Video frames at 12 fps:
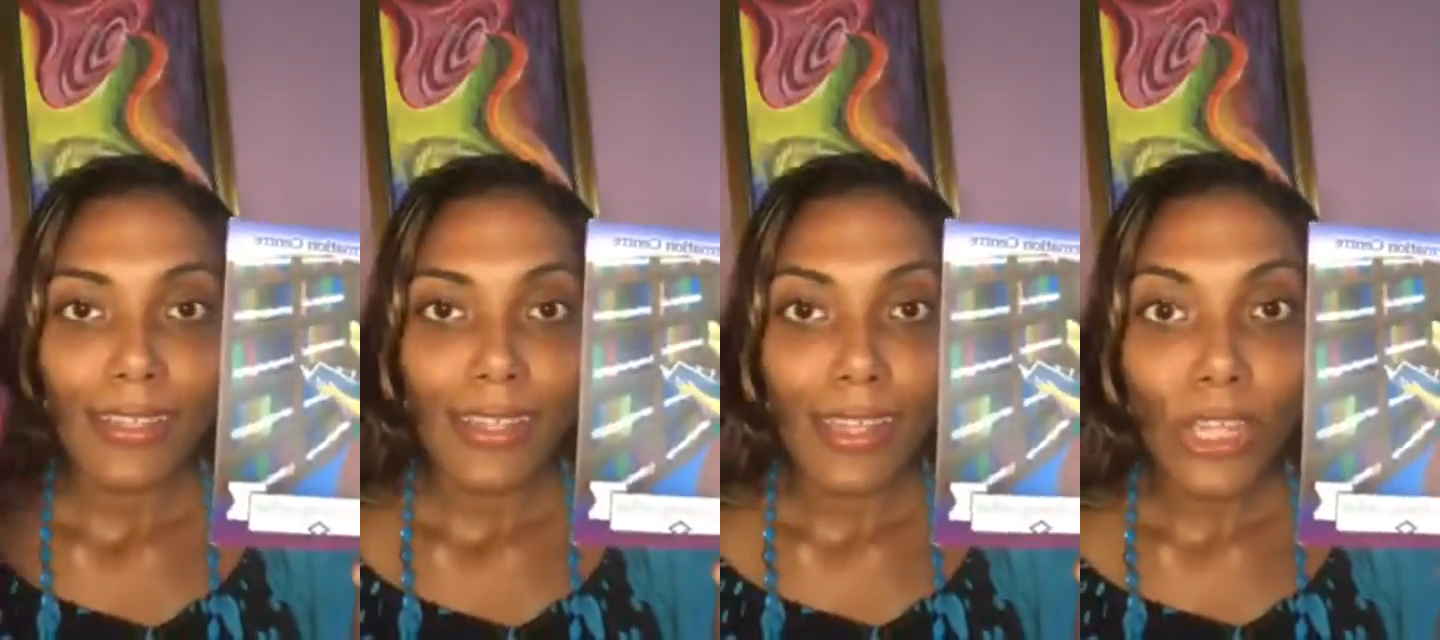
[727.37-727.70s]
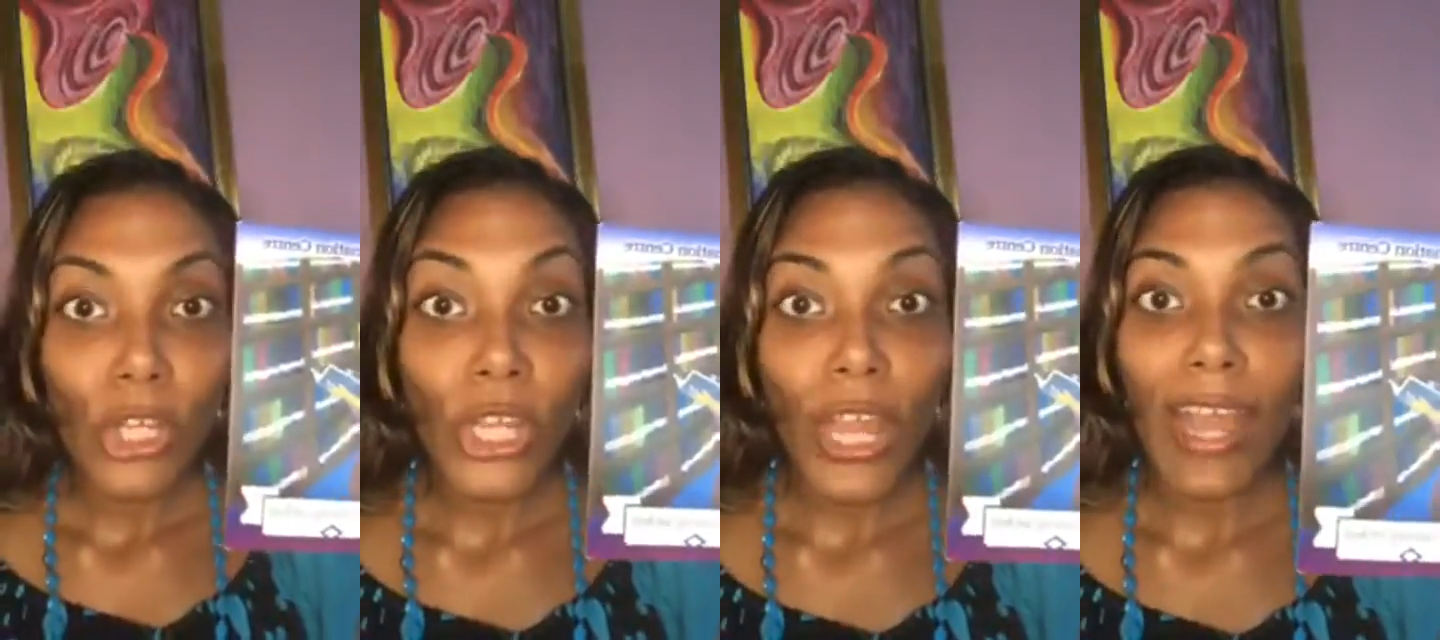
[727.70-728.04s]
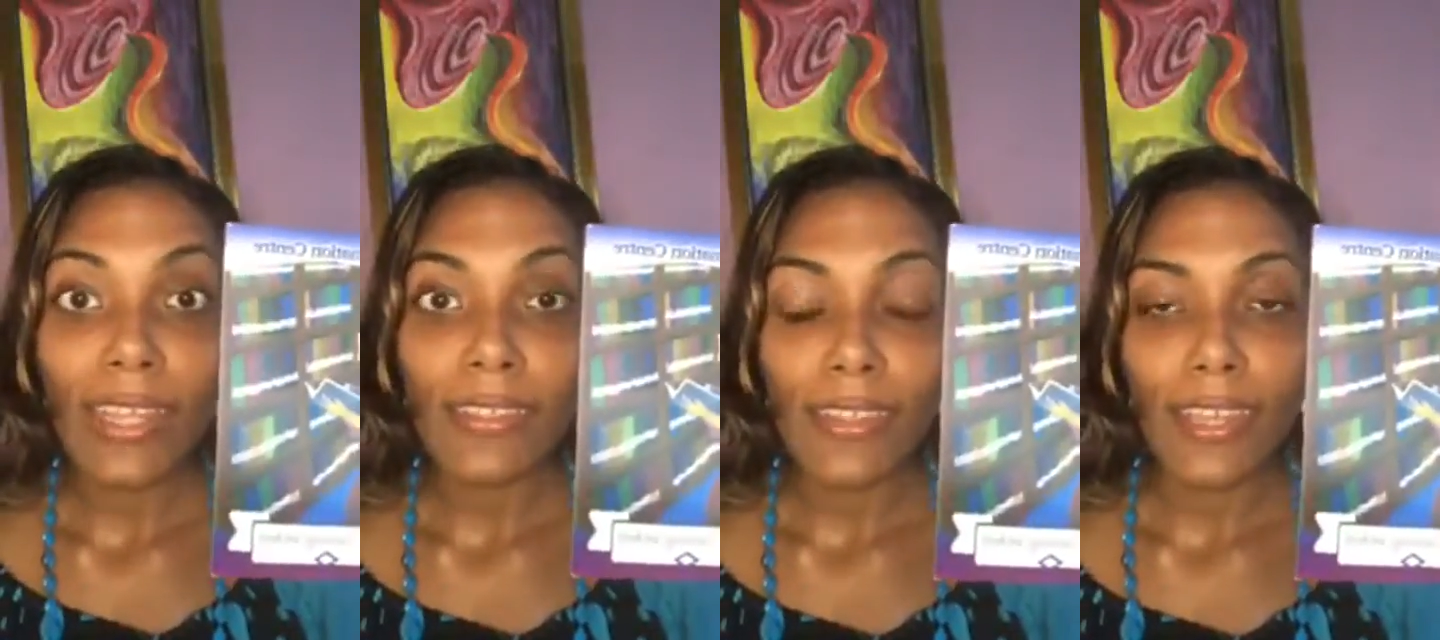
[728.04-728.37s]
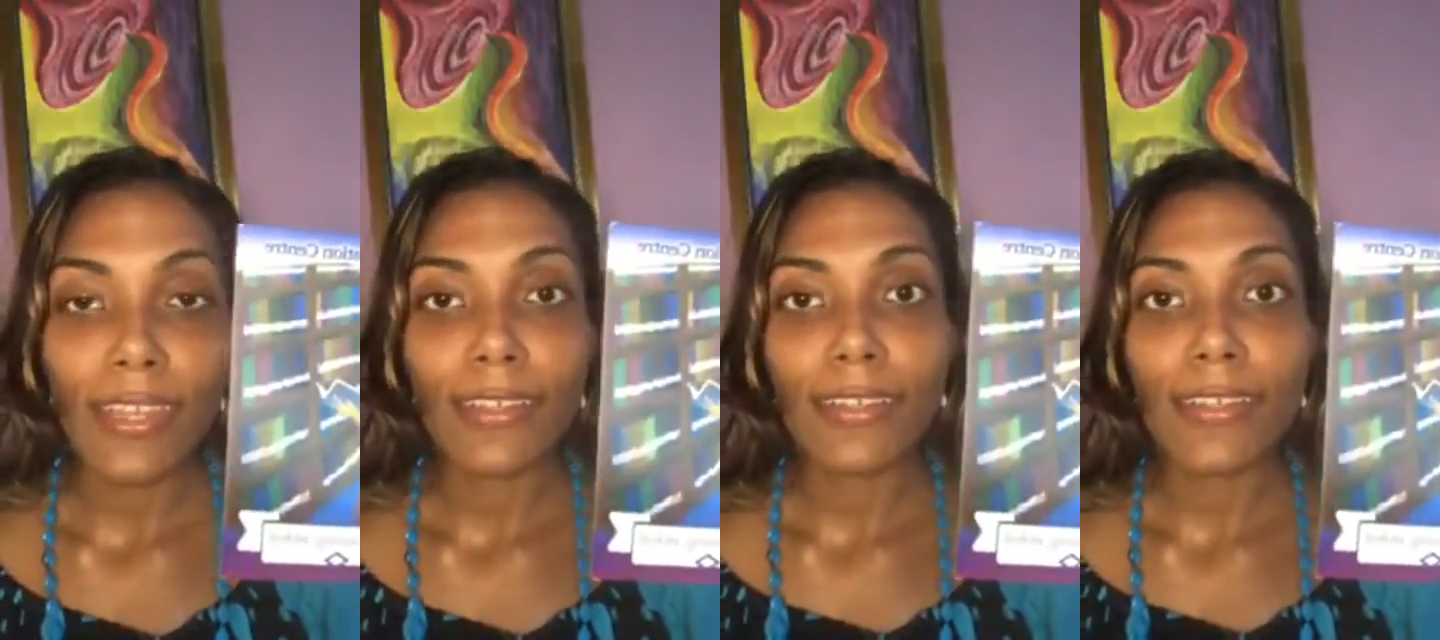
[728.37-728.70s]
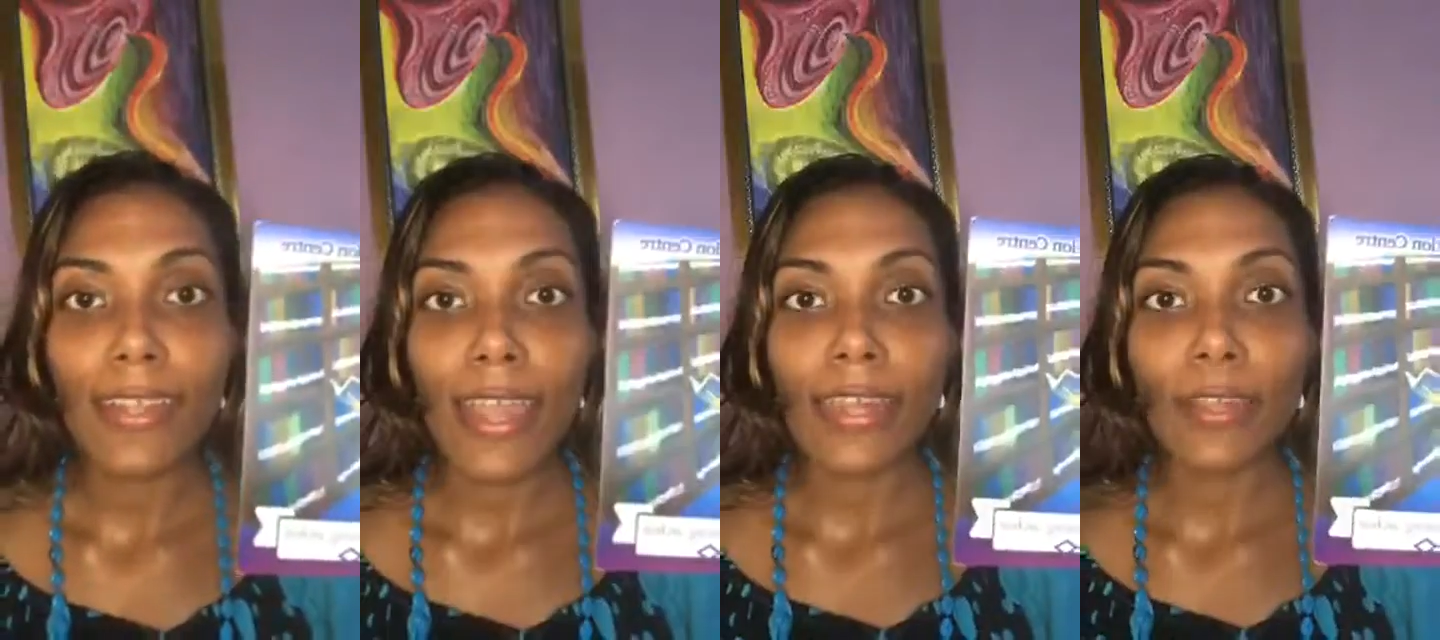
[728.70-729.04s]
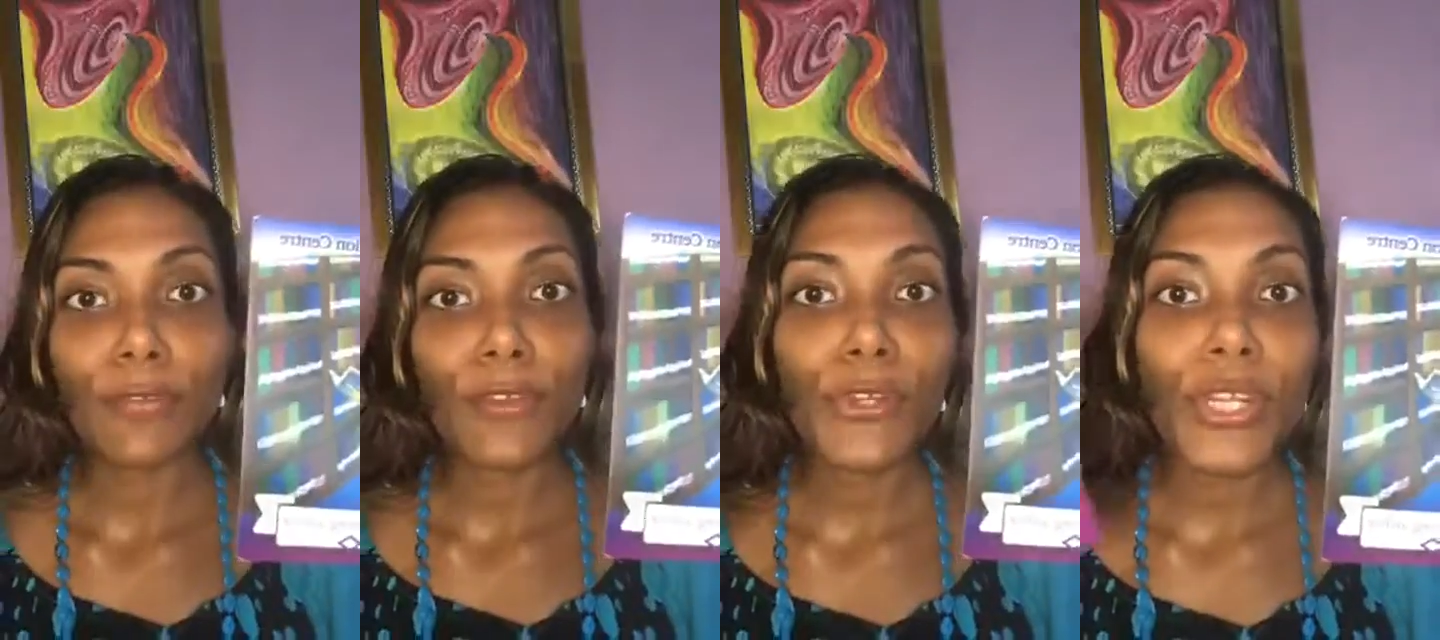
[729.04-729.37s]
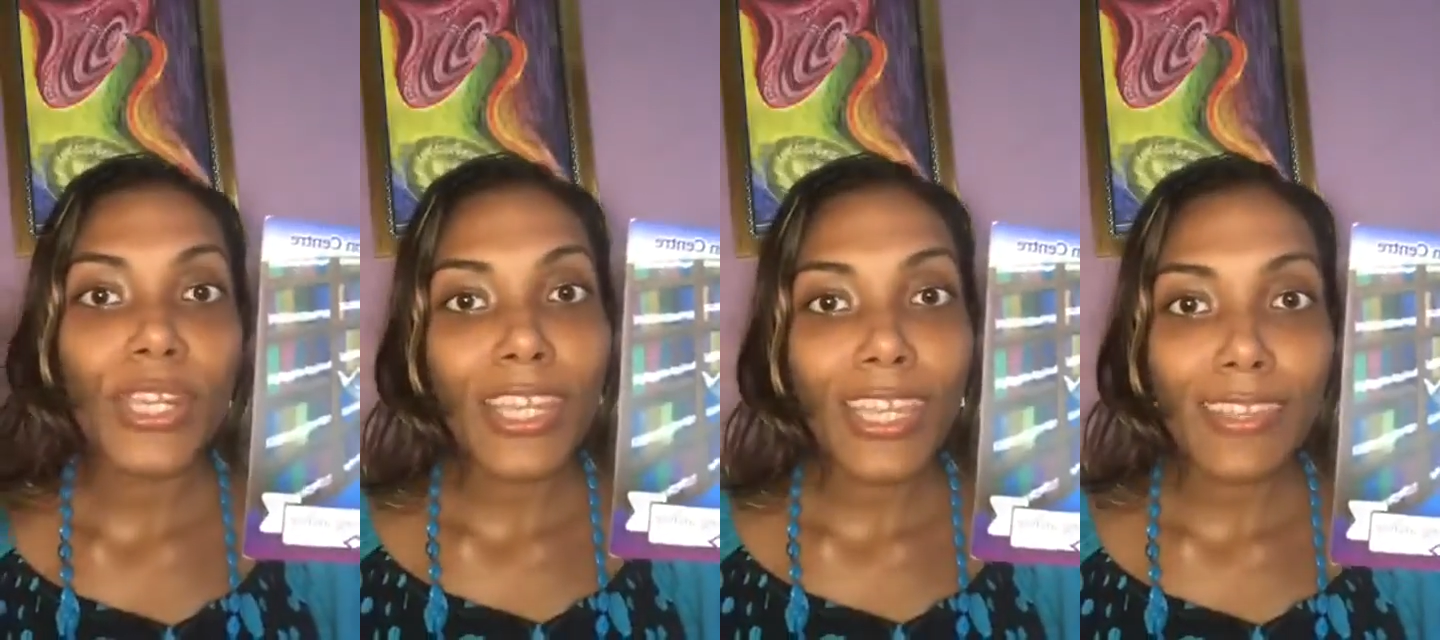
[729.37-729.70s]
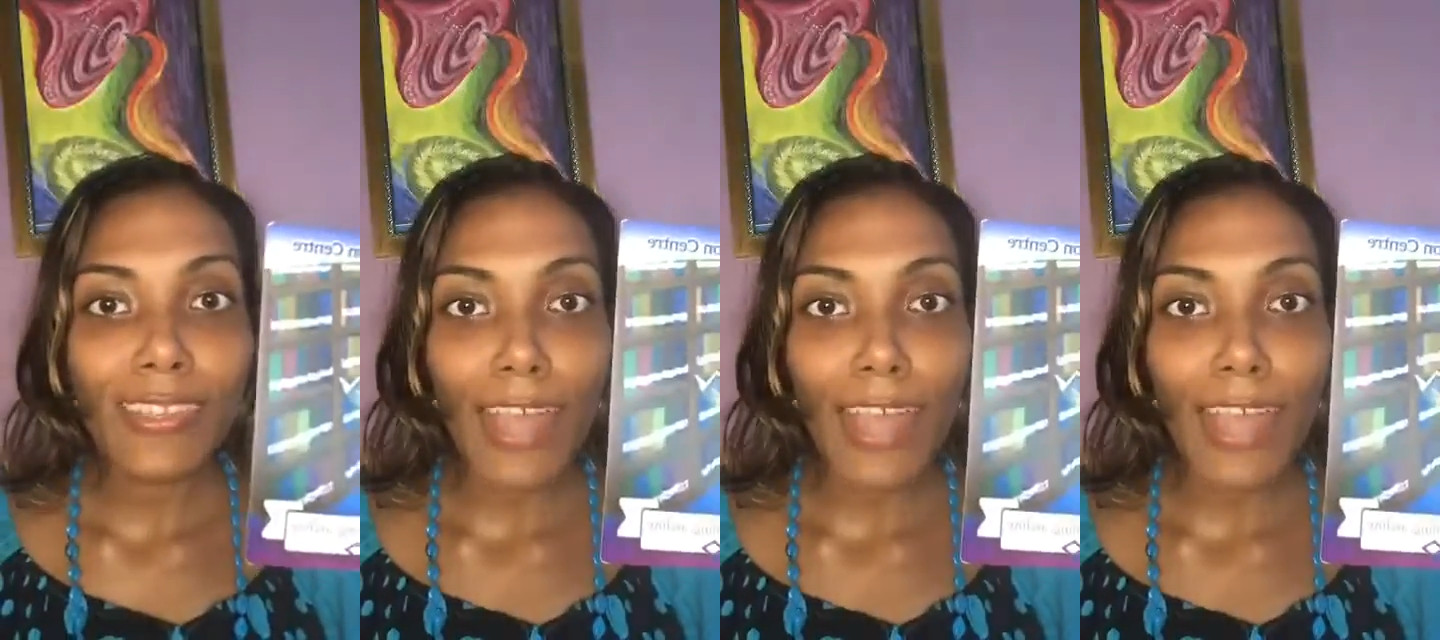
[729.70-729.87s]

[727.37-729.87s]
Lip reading: look at things, and if you need